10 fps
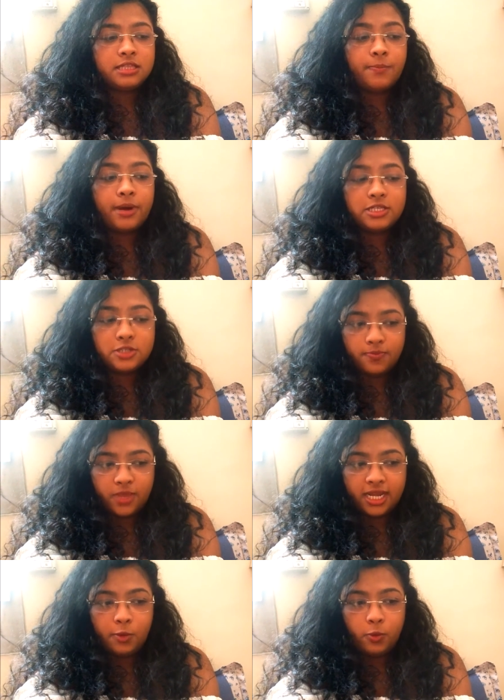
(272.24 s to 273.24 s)
The bus stop
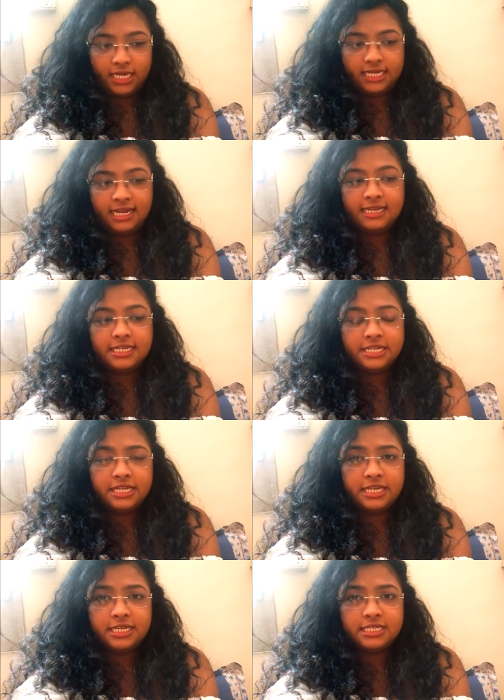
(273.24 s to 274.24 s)
that I wait at
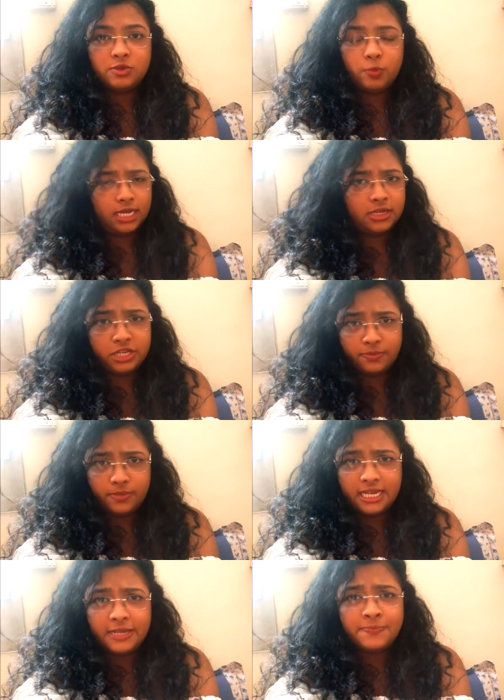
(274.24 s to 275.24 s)
is very
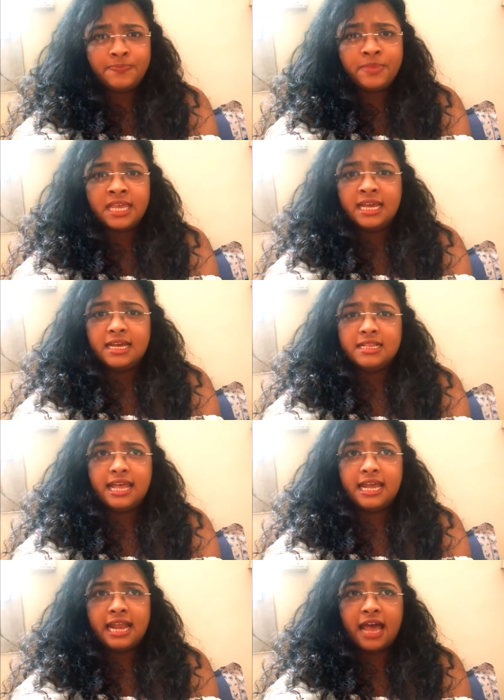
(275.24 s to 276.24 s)
creepy.
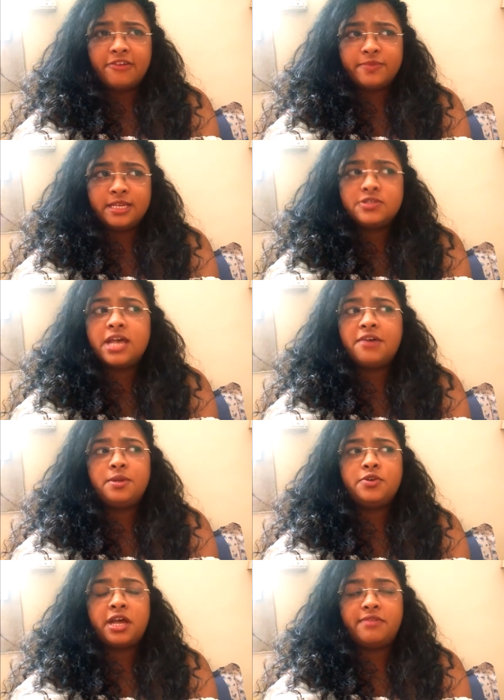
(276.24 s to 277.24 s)
I have
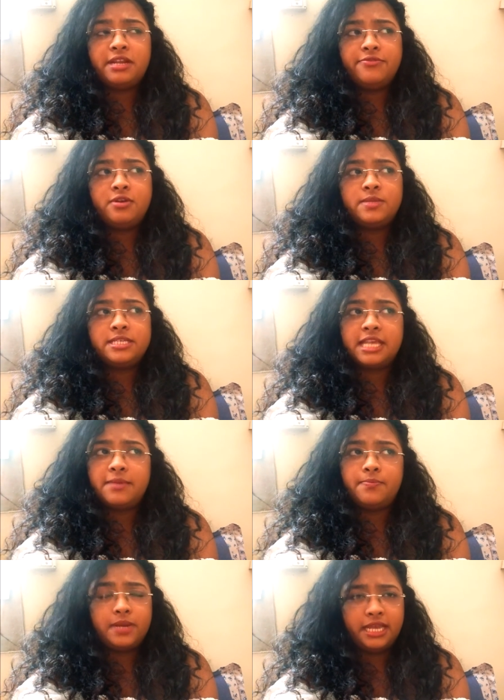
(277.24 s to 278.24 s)
been traveling from the
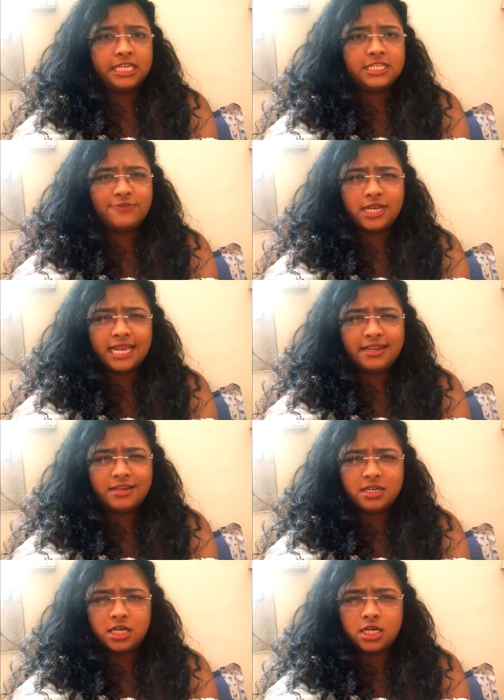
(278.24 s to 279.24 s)
same place for
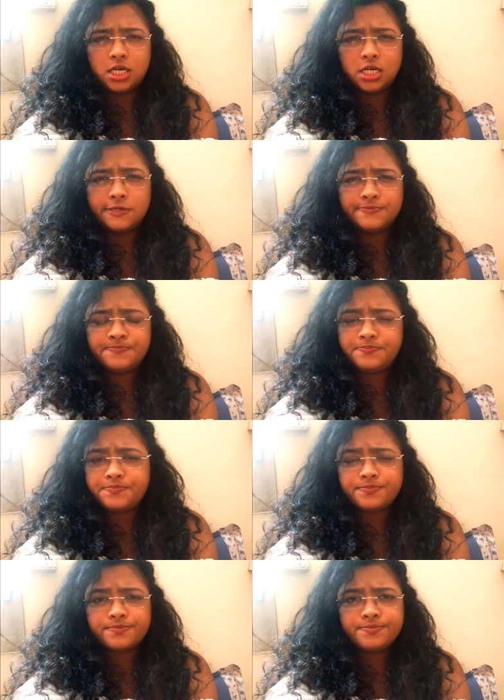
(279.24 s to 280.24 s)
like
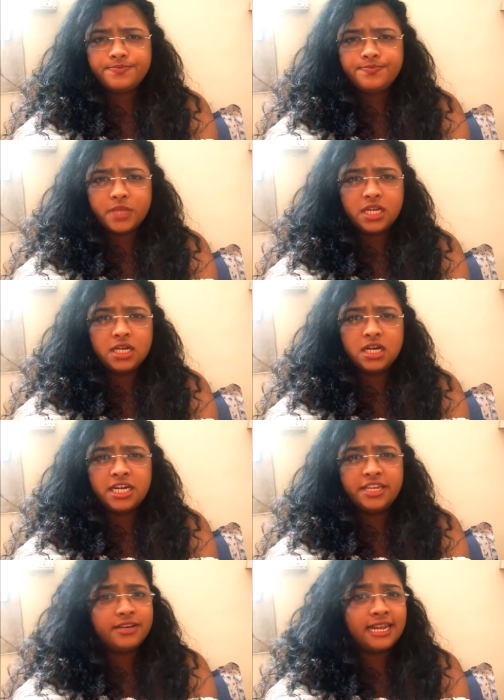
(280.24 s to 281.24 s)

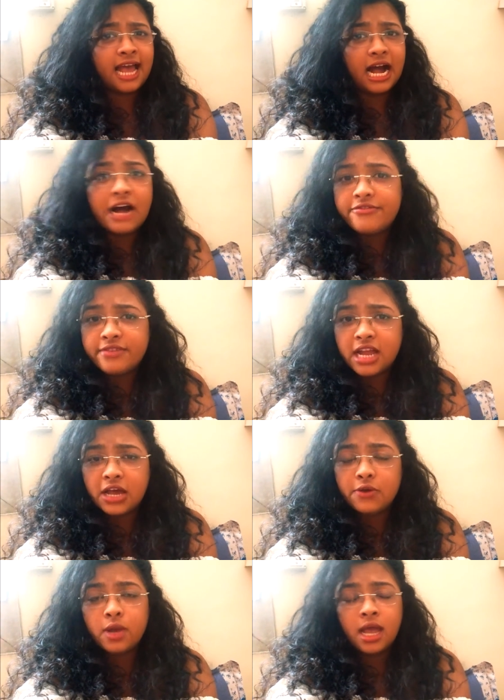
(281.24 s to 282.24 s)
a year and a half
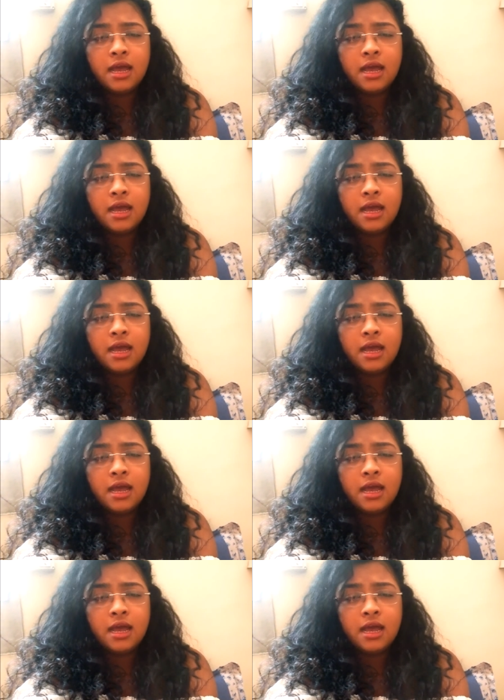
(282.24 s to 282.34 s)
now,